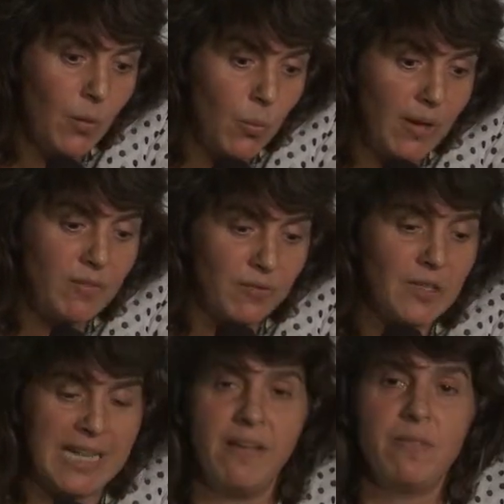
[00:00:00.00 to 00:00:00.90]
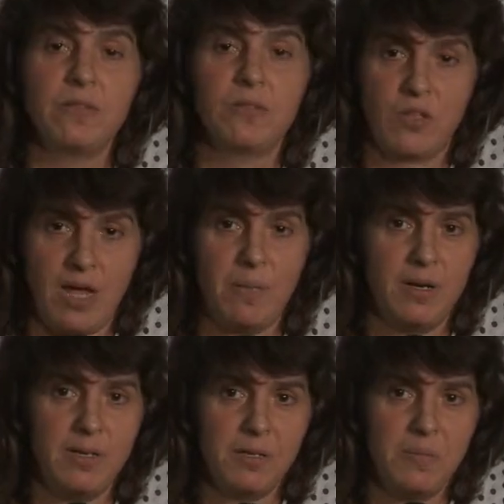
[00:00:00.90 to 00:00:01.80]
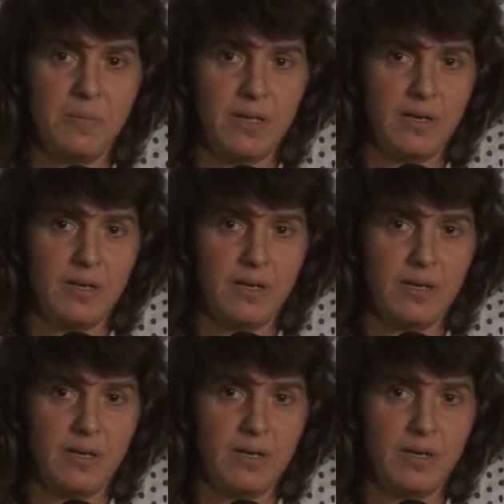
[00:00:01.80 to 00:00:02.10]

We have different levels of shamanism